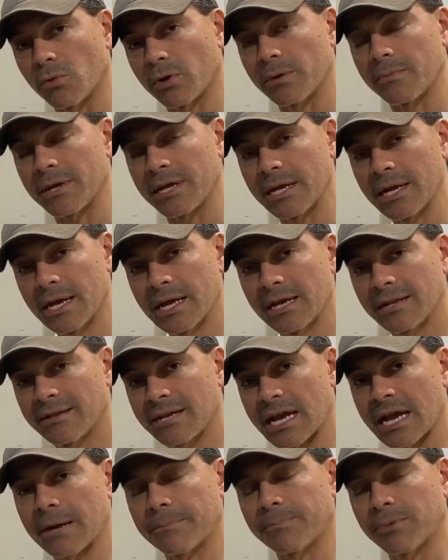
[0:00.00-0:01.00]
want to be
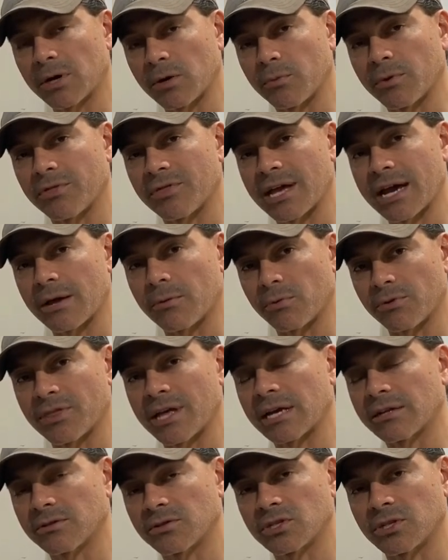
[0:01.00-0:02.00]
tampering with that
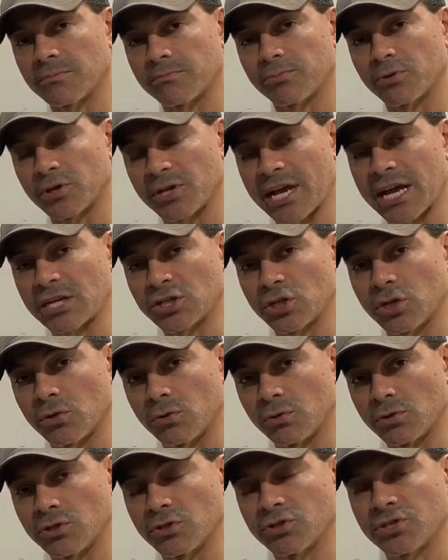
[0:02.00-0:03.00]
without some protection
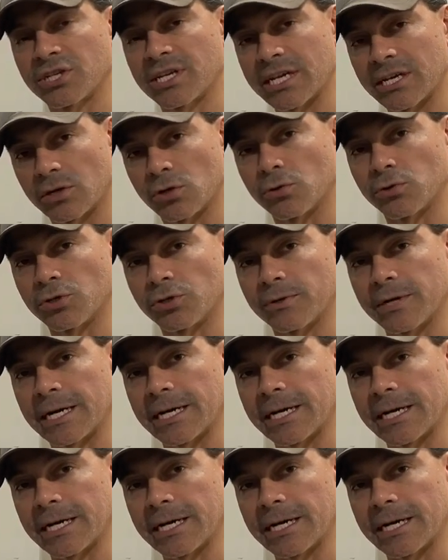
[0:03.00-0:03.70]
on your skin and on your